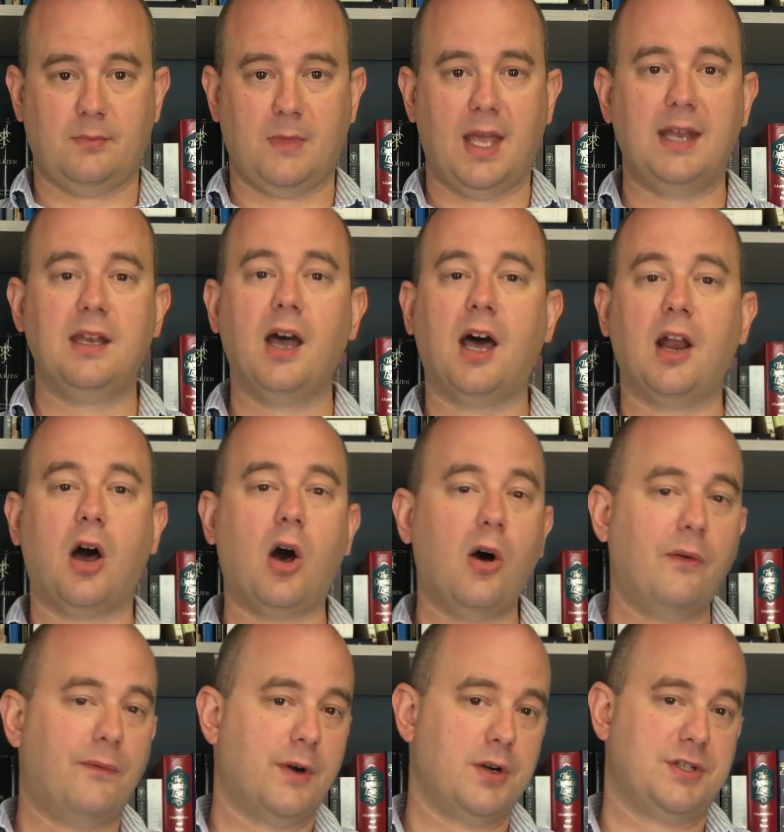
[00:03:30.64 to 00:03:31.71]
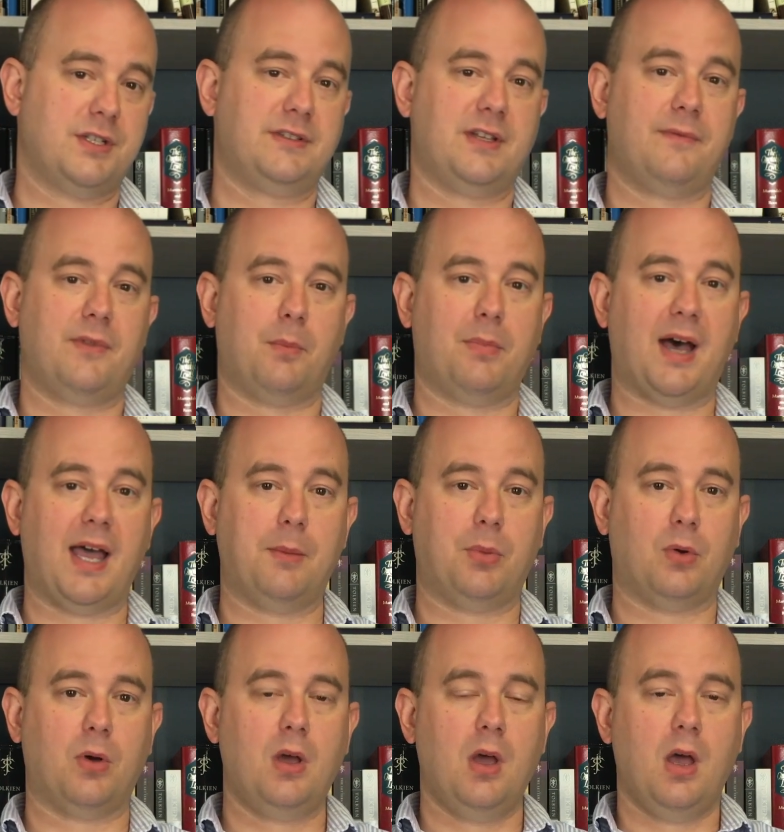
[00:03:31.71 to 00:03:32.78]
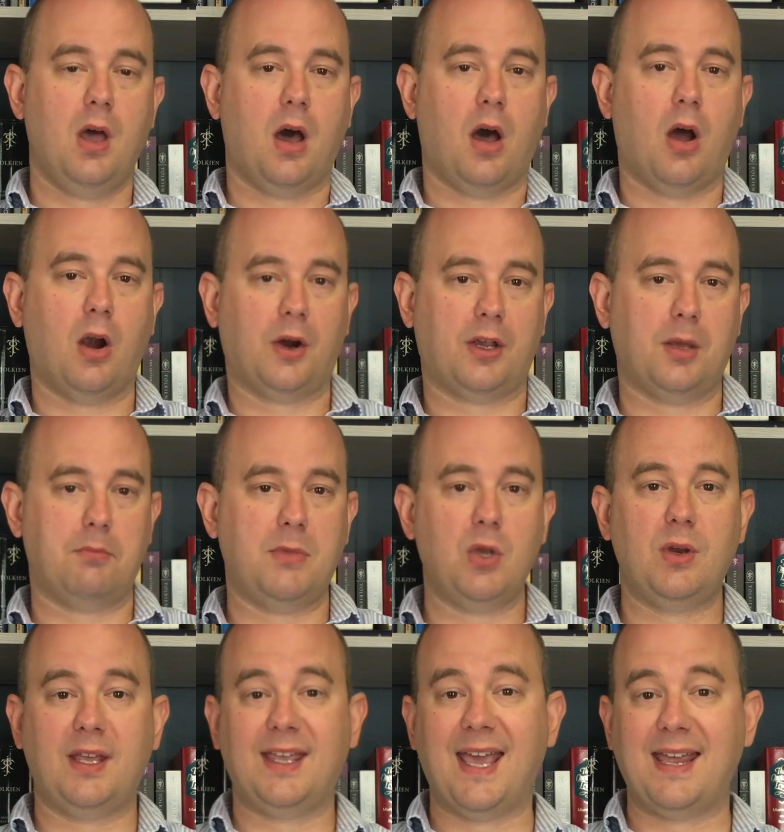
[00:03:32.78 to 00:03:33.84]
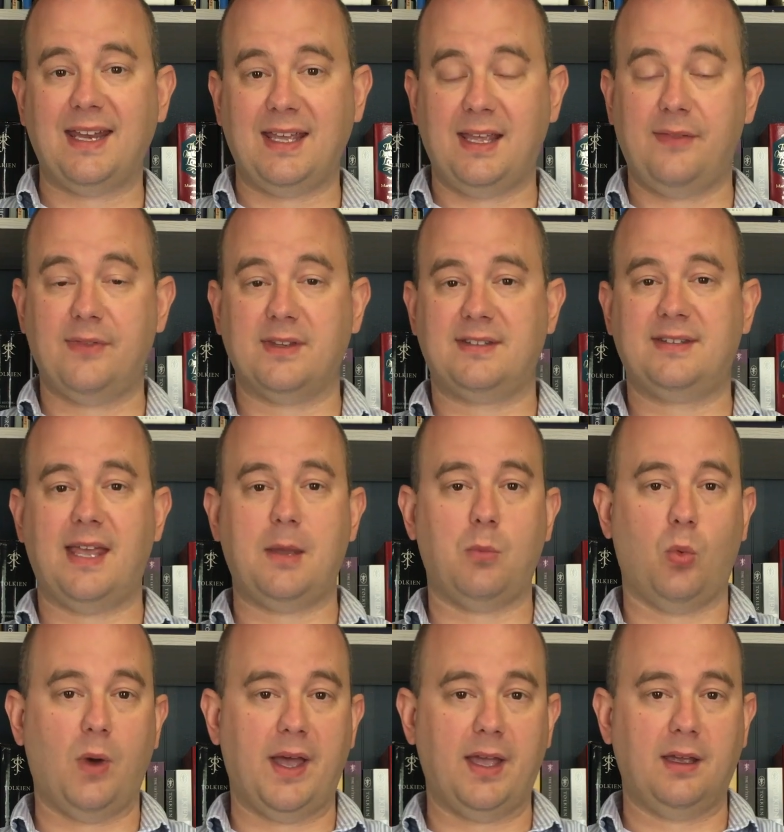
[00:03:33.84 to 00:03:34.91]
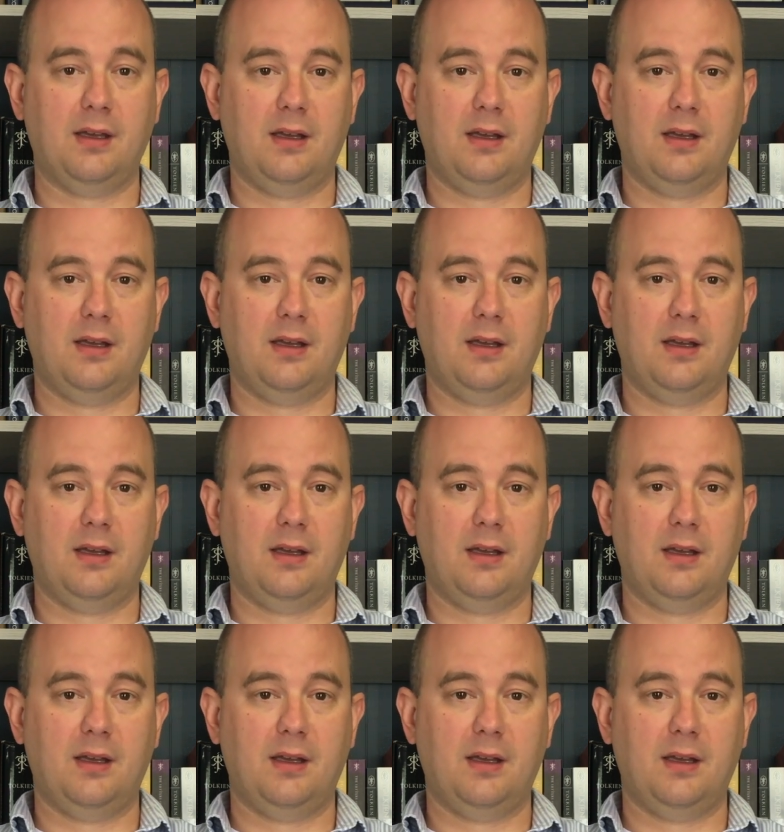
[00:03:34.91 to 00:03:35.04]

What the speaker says: and not all versions of the Bible are communicating in the same way.